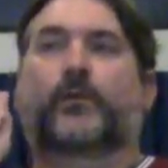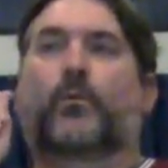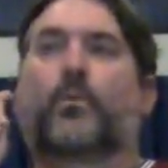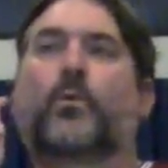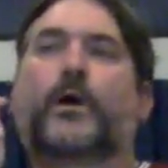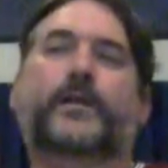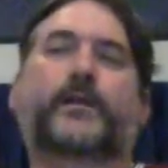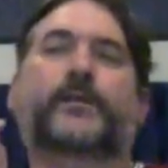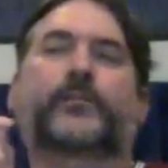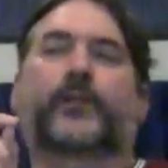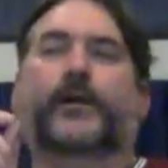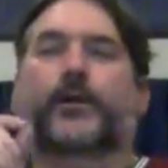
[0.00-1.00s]
what
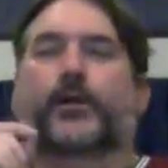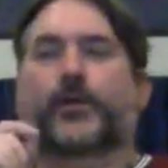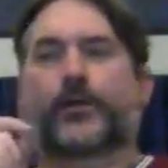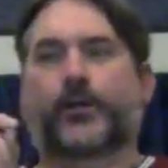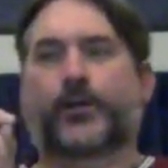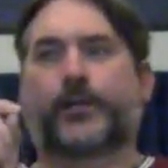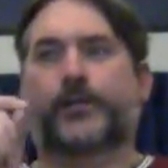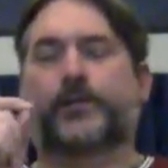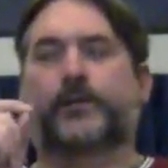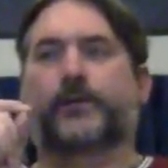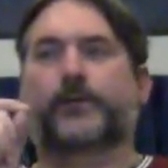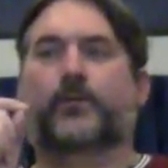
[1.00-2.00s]
is a good